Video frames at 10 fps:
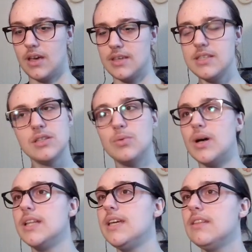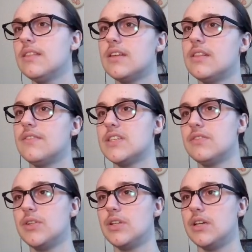is it Diwali? The
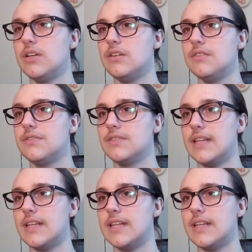festival of,